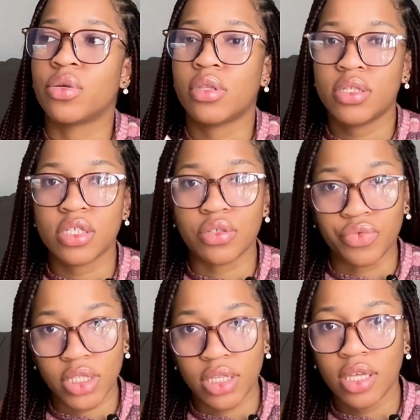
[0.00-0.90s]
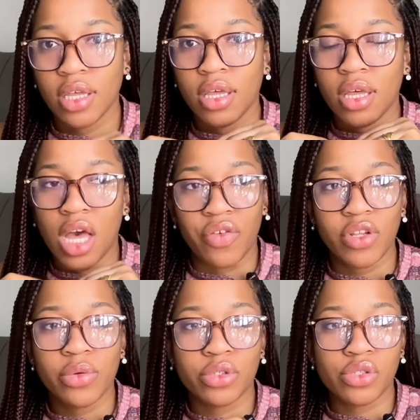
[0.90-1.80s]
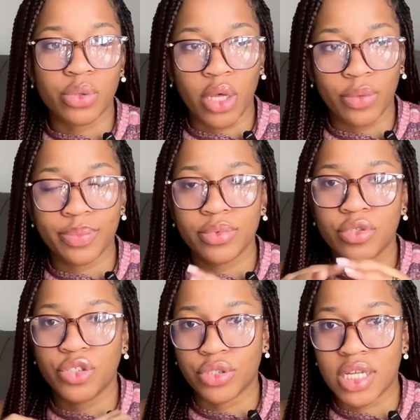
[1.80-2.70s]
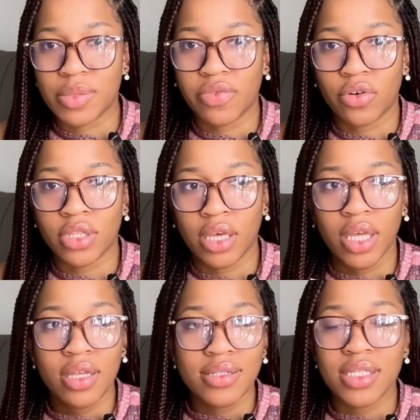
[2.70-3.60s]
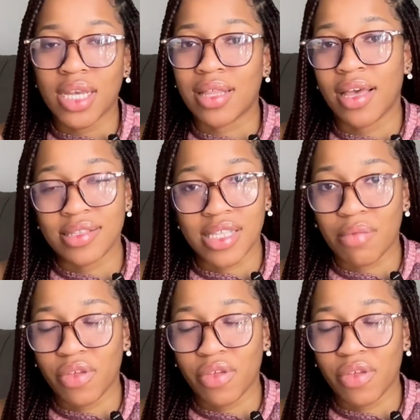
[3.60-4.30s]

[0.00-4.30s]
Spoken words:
So this is really, I really want to help students before they take that exam,